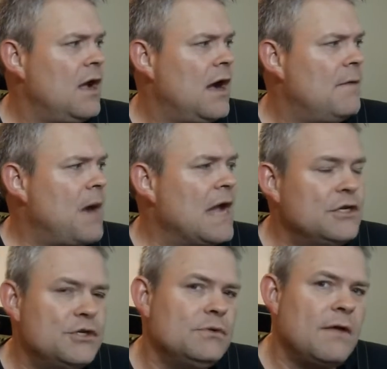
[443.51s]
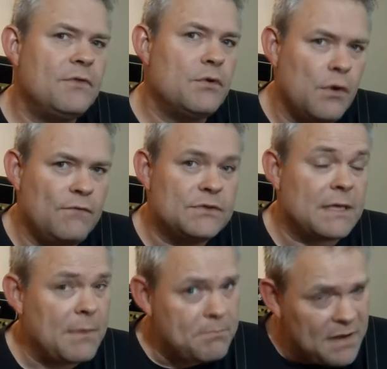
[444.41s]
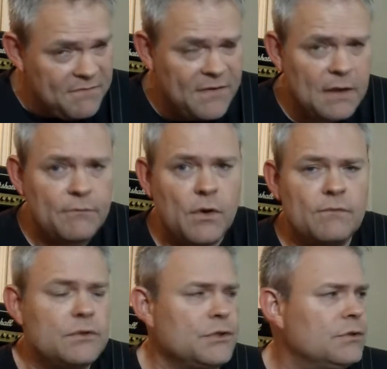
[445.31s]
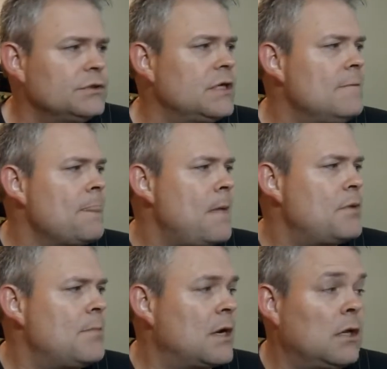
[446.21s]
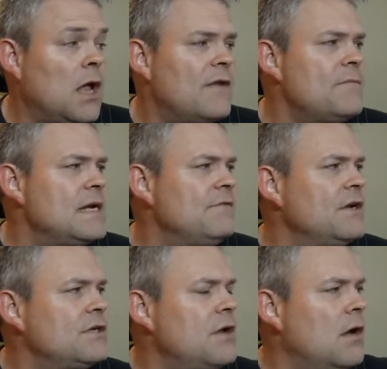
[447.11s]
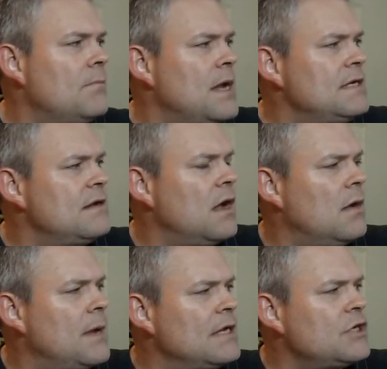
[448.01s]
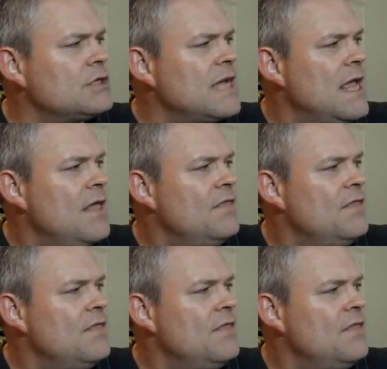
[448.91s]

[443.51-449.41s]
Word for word: Um, I do love the Grovers, and I'm a big fan of Grover tuners. Put them on a lot of my different on my uh, my guitars.